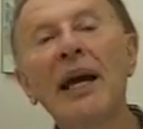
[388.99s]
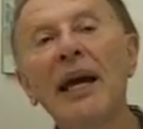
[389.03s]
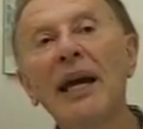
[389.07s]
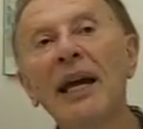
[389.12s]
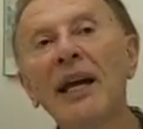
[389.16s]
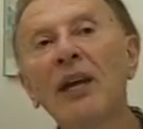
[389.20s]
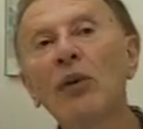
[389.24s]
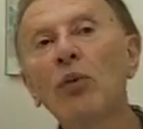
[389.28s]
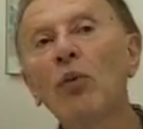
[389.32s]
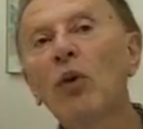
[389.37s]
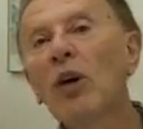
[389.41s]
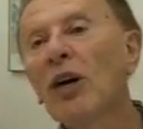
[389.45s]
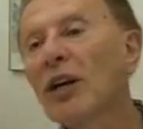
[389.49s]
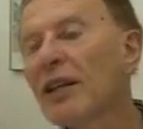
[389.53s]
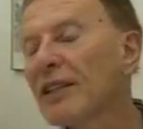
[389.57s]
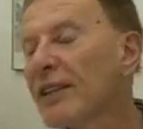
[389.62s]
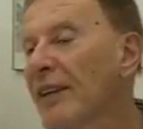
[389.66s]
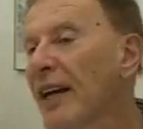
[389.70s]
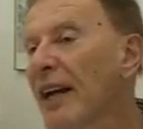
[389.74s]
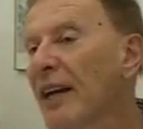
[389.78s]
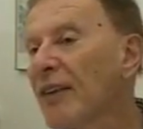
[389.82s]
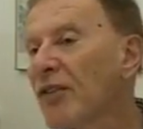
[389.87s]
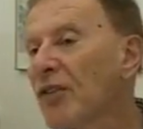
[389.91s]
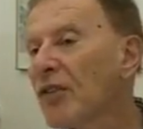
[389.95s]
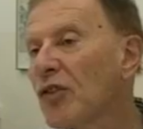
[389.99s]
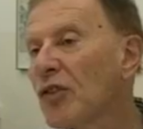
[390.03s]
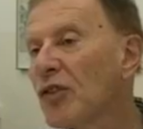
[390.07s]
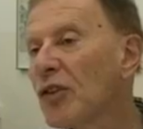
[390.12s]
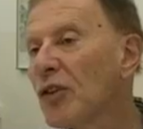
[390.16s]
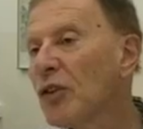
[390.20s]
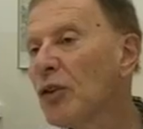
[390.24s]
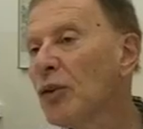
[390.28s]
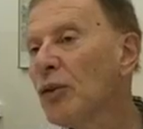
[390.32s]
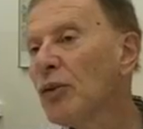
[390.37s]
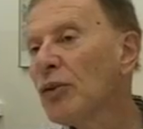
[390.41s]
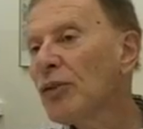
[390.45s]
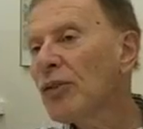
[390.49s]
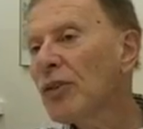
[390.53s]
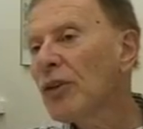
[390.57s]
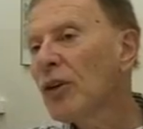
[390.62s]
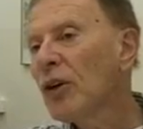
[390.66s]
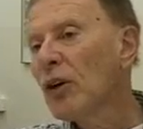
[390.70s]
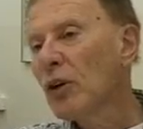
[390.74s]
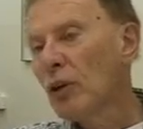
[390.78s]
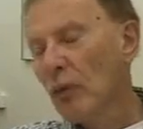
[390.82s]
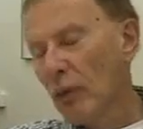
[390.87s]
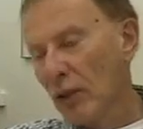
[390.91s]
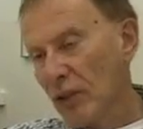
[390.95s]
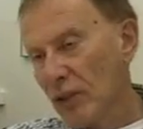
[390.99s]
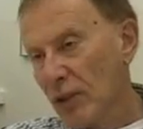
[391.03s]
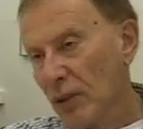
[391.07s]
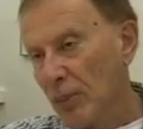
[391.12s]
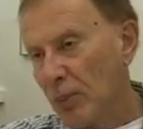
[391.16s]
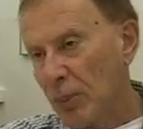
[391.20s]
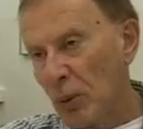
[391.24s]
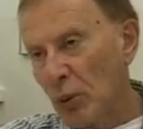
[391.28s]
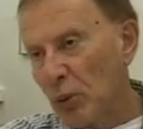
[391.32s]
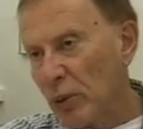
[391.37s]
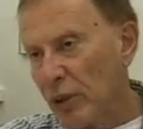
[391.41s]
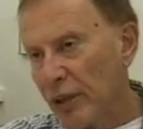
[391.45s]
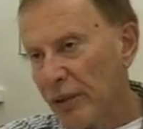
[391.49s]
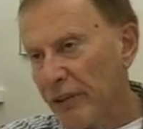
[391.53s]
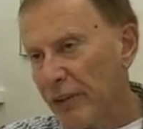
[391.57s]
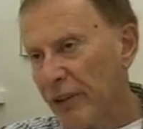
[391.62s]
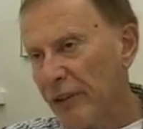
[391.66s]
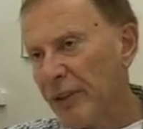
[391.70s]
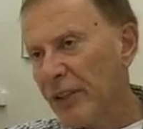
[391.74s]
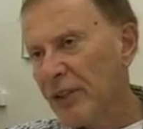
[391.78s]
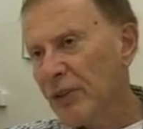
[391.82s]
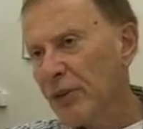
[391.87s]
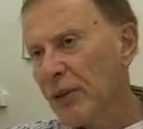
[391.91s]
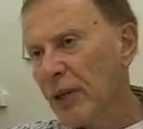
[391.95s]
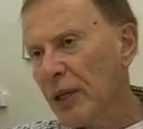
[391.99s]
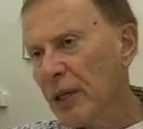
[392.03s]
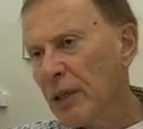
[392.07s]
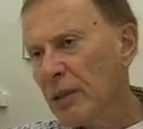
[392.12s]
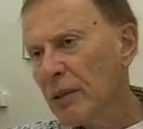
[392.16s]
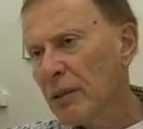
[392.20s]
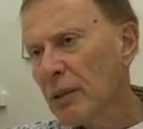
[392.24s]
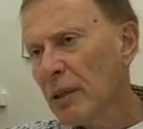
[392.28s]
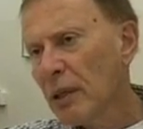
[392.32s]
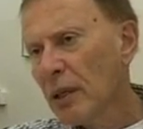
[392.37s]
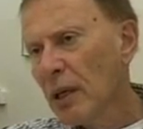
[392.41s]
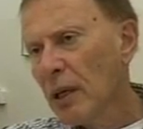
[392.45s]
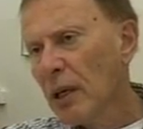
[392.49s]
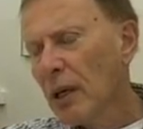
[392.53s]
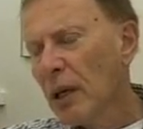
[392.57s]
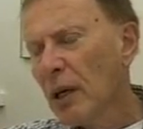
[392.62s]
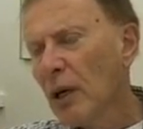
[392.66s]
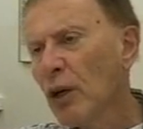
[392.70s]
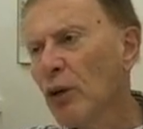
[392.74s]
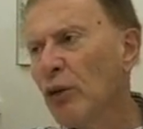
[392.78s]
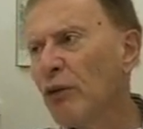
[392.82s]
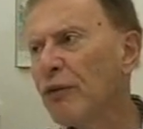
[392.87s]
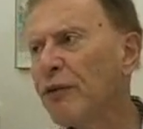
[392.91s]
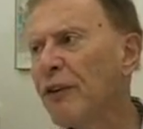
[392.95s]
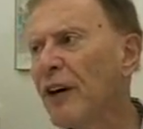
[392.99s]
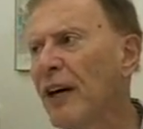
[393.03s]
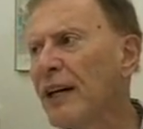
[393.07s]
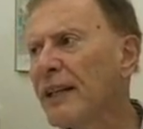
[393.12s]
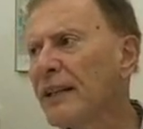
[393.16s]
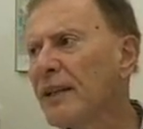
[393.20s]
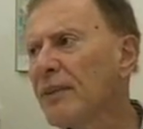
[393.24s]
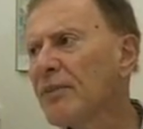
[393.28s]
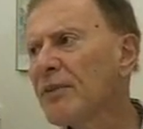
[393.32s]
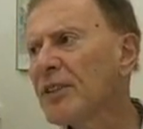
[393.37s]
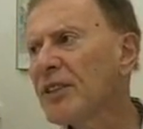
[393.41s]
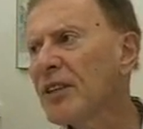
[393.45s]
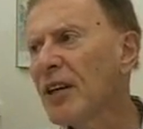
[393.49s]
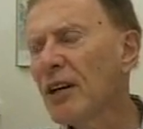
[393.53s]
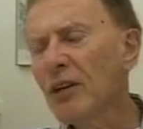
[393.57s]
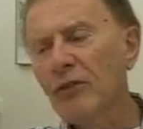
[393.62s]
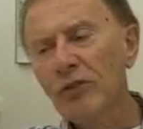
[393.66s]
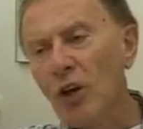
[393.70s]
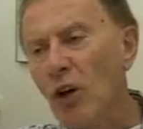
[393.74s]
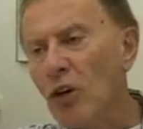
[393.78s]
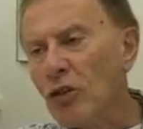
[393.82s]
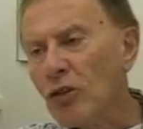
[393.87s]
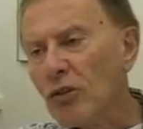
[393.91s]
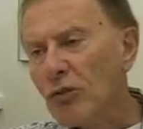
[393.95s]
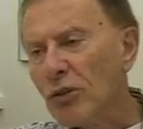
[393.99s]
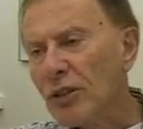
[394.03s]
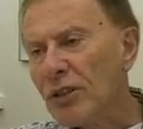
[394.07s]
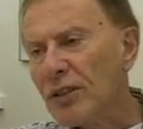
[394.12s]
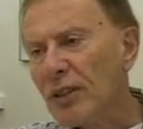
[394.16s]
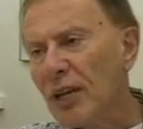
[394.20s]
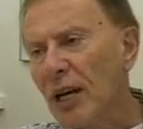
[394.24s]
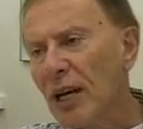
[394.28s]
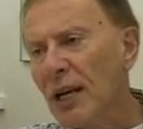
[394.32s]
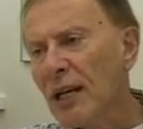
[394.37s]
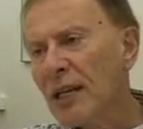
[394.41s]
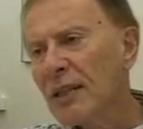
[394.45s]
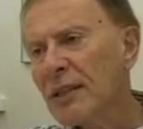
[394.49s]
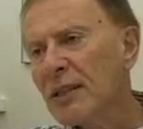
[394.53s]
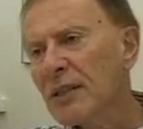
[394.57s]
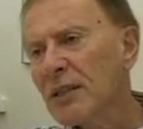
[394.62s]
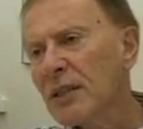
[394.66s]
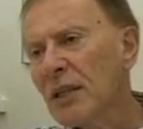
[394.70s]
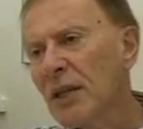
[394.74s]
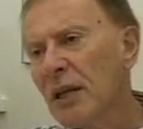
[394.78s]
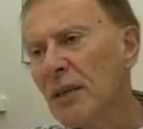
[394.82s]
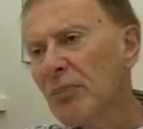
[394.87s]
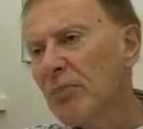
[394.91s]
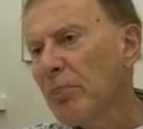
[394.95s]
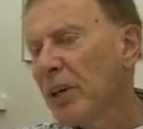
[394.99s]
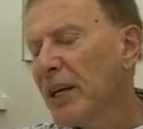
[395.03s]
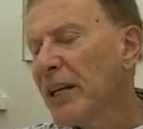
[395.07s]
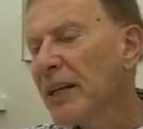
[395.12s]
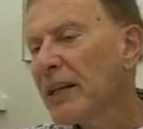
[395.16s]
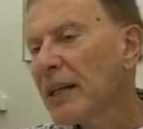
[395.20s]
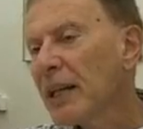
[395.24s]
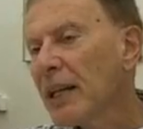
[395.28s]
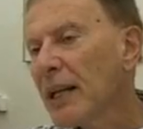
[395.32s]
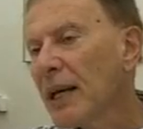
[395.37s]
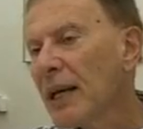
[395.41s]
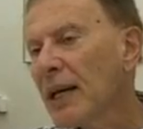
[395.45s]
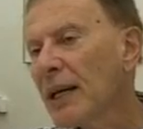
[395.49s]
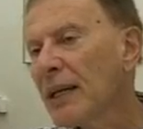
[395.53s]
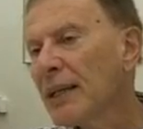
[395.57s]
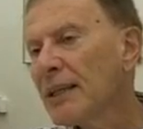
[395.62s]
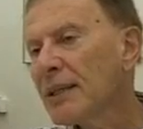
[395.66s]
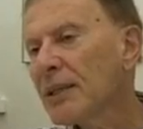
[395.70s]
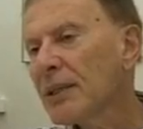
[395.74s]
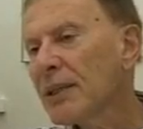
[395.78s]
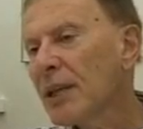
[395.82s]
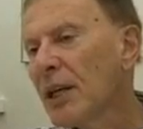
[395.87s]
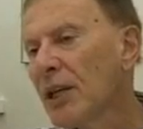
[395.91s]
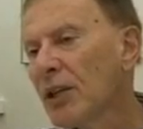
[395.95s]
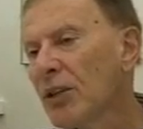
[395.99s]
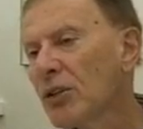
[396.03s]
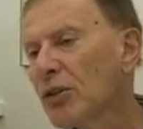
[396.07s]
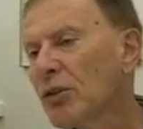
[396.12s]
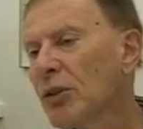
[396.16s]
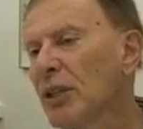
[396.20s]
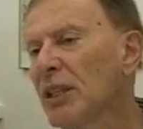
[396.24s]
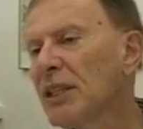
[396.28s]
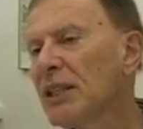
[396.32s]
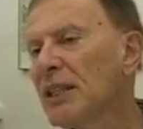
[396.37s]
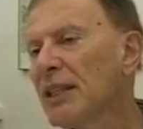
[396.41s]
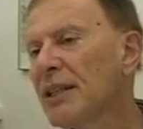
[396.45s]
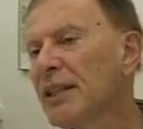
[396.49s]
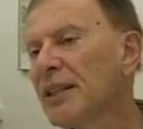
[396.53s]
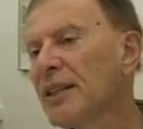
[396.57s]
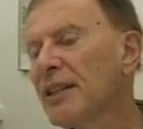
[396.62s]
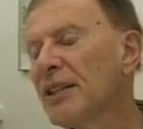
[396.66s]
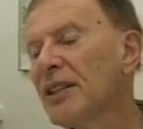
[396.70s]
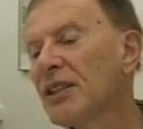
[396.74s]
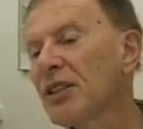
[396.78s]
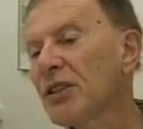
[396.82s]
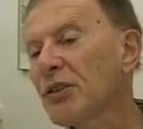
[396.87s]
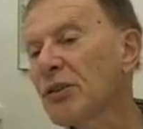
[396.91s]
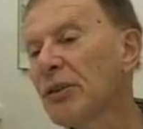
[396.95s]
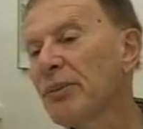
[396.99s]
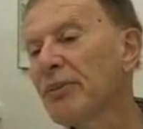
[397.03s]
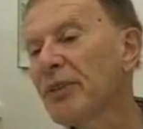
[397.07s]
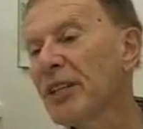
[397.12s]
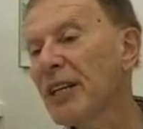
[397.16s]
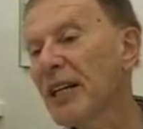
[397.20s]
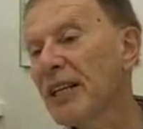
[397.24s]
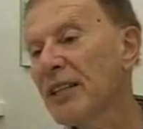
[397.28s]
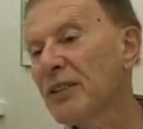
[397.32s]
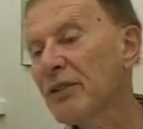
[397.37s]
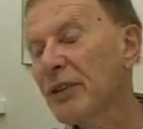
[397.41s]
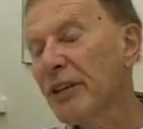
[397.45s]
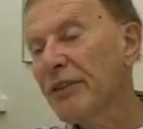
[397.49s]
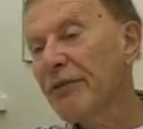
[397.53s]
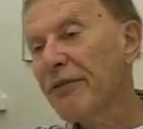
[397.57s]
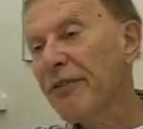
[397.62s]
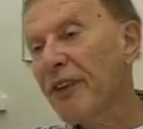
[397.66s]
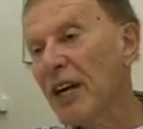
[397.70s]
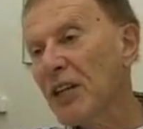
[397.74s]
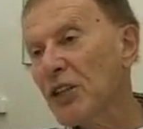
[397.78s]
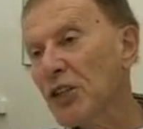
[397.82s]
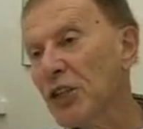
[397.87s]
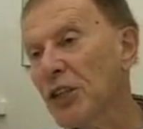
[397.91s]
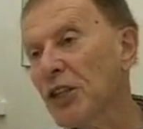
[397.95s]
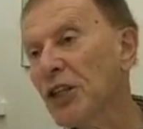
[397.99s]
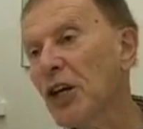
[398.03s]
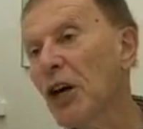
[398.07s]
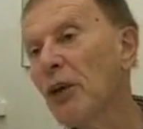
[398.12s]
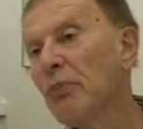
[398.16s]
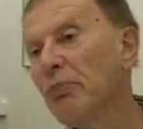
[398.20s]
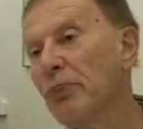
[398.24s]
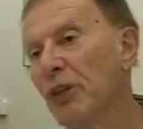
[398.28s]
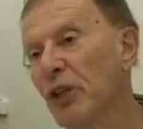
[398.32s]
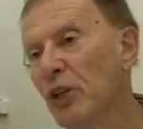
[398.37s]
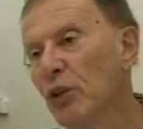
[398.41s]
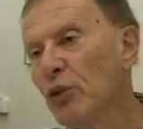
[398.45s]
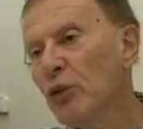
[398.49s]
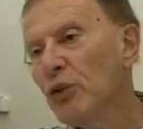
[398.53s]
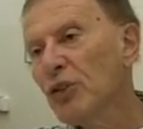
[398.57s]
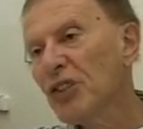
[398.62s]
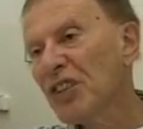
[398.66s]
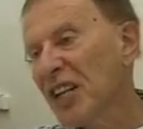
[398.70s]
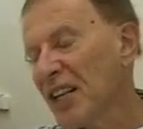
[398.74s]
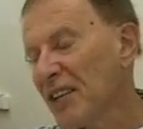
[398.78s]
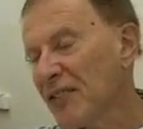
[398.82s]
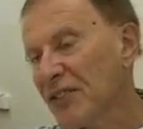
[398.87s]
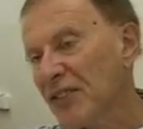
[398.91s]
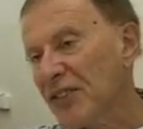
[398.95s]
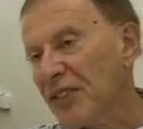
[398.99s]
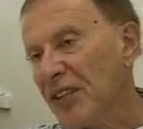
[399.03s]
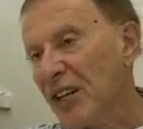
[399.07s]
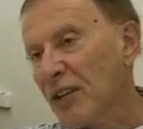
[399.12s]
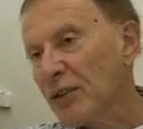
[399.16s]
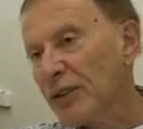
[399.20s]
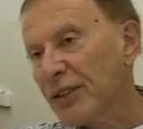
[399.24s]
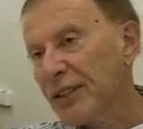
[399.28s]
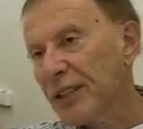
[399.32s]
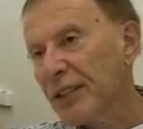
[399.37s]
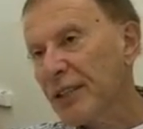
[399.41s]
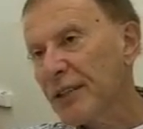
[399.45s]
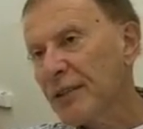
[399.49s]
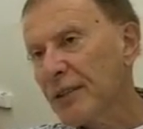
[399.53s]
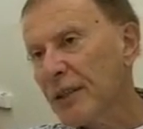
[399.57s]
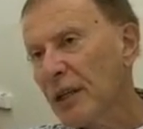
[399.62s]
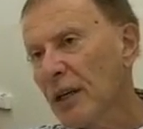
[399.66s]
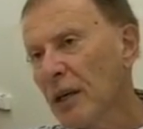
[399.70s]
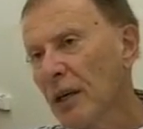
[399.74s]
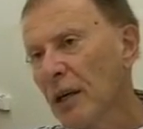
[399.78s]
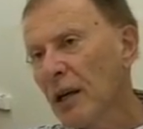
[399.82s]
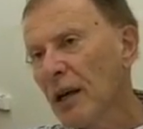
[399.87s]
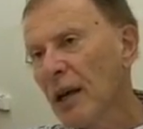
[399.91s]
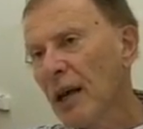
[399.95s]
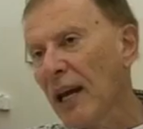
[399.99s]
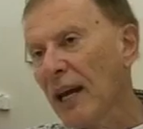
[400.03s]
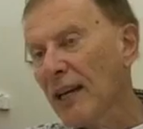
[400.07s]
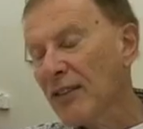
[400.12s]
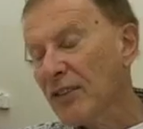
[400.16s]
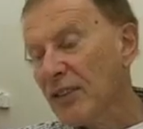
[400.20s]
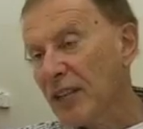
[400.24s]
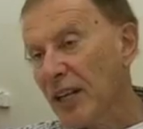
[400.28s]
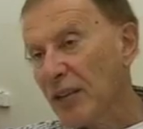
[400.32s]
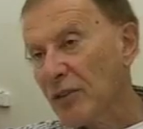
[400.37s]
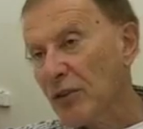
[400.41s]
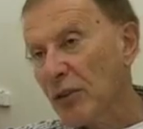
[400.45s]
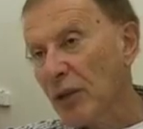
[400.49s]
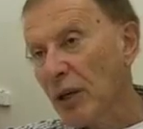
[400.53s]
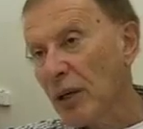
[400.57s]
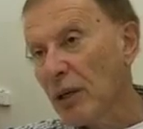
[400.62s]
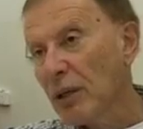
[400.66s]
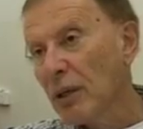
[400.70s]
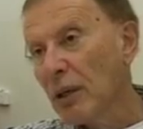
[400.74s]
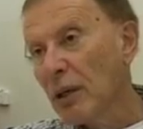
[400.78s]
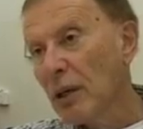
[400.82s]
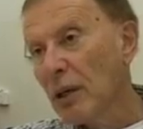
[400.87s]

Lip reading: it works against Jews who are supportive of Israel, who find themselves ostracized, penalized, treated in a discriminatory fashion, abused, insulted, etc.